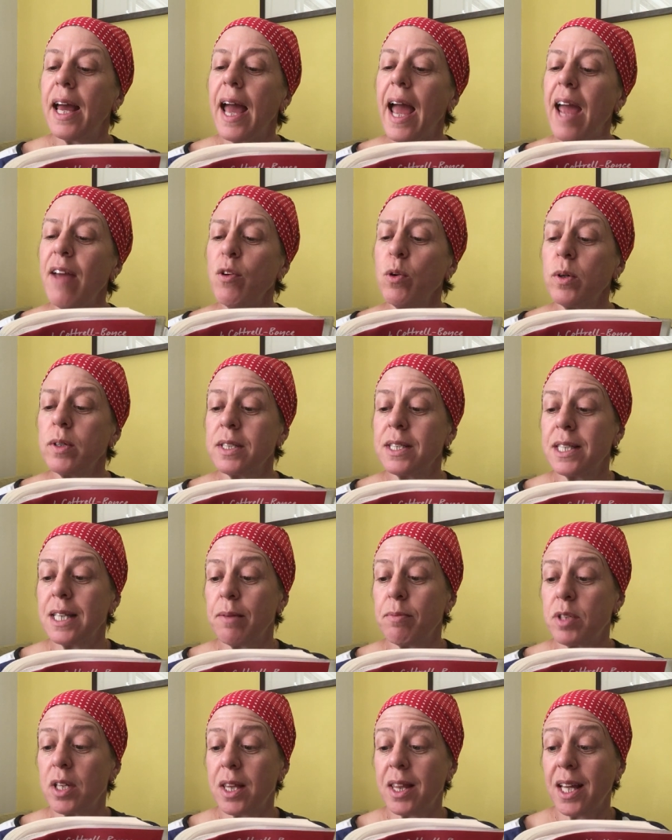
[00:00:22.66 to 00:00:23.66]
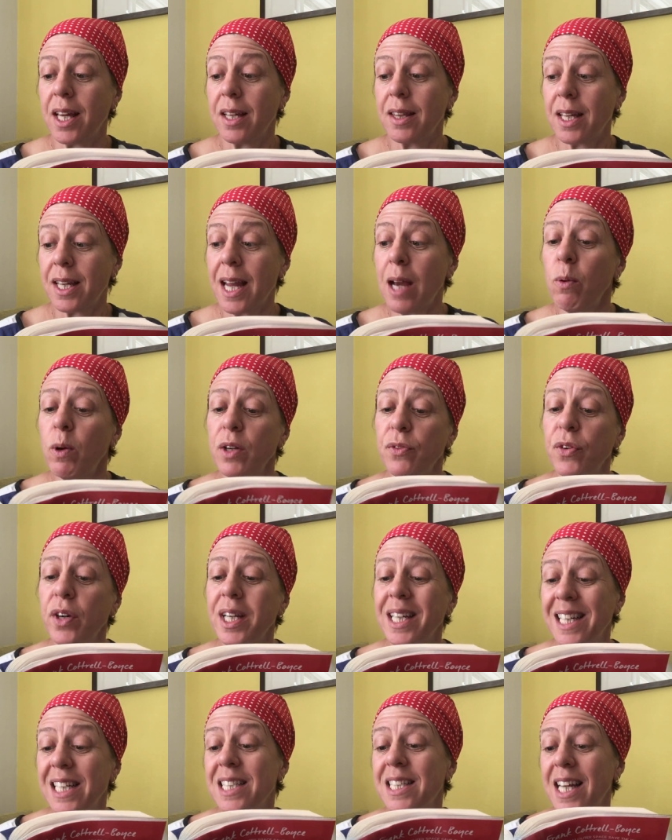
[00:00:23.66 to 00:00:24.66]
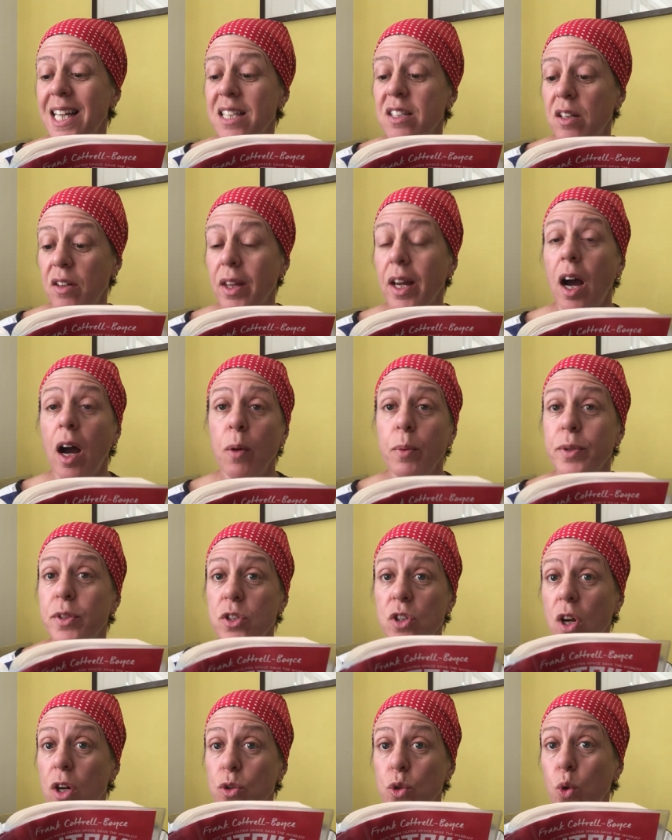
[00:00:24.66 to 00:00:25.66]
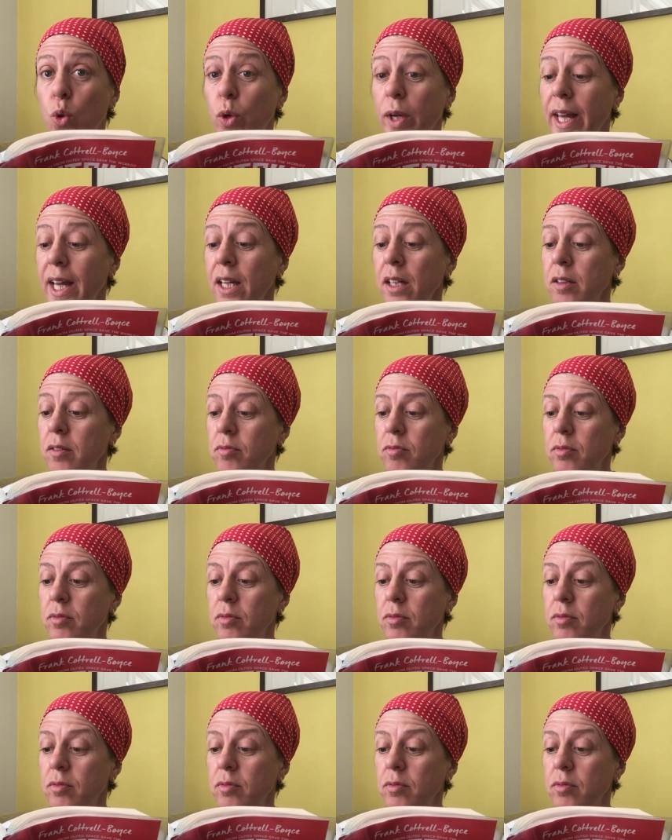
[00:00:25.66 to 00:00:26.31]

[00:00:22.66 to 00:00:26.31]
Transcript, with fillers: Everyone seemed to think that now I'd finally said something, I would start talking.